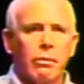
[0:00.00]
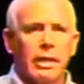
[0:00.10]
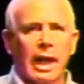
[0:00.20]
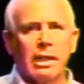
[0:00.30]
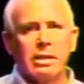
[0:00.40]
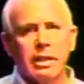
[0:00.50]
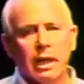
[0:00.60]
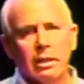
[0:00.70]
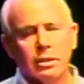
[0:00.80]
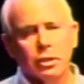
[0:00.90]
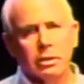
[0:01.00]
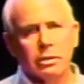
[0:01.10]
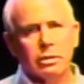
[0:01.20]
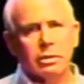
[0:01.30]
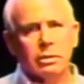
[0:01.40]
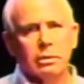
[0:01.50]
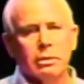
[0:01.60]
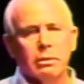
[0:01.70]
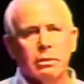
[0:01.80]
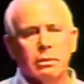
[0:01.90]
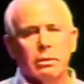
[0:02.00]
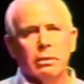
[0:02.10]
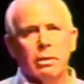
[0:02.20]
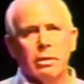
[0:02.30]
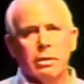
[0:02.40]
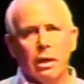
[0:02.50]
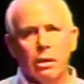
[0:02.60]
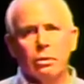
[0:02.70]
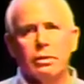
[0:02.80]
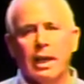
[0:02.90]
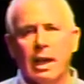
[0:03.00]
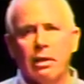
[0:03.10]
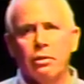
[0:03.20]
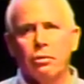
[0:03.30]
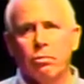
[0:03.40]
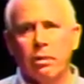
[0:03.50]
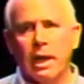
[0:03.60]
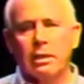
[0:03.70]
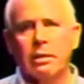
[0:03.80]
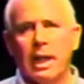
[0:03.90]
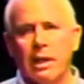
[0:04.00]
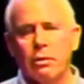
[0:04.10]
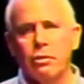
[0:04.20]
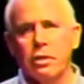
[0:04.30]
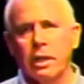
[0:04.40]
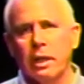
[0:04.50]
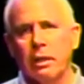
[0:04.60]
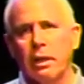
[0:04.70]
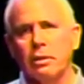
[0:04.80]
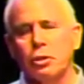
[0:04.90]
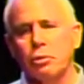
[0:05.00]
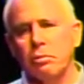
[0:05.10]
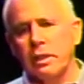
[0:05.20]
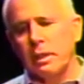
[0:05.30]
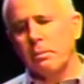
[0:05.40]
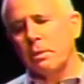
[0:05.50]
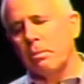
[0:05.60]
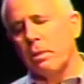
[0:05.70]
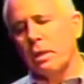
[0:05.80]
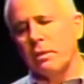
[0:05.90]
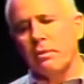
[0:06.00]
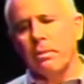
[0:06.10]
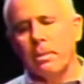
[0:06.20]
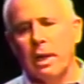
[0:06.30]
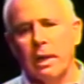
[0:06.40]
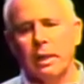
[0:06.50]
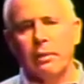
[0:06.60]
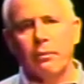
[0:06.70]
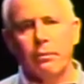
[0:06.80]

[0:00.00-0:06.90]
That intelligence knows how to direct energy and stream to parts of the body.